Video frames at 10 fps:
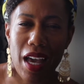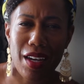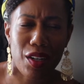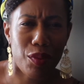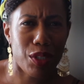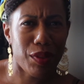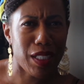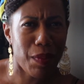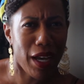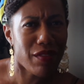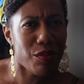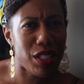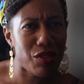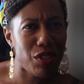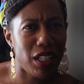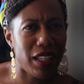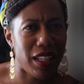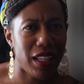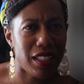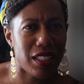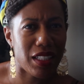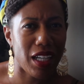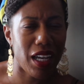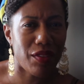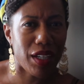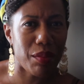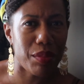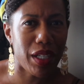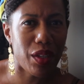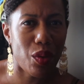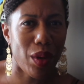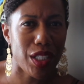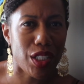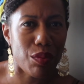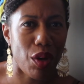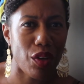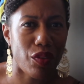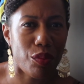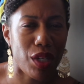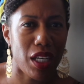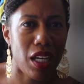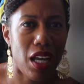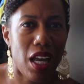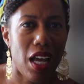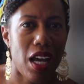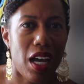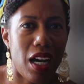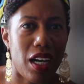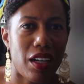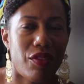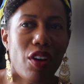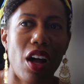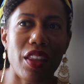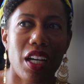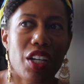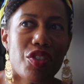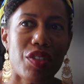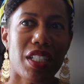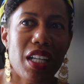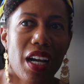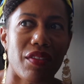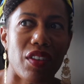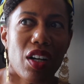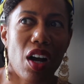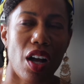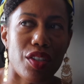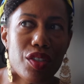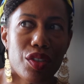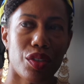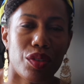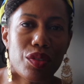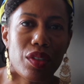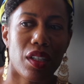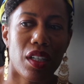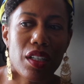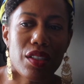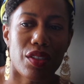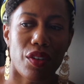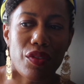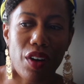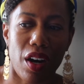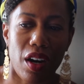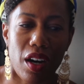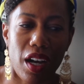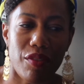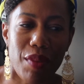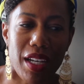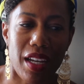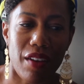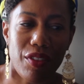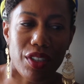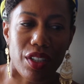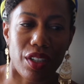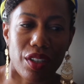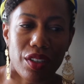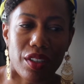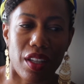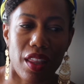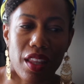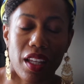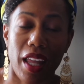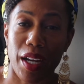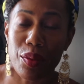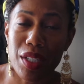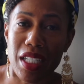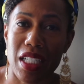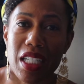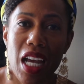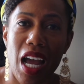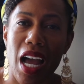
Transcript: I don't know what to expect from Israel. I think that's kind of like a big question mark for me. For all the countries I've gone to so far, I've made an effort to learn the language.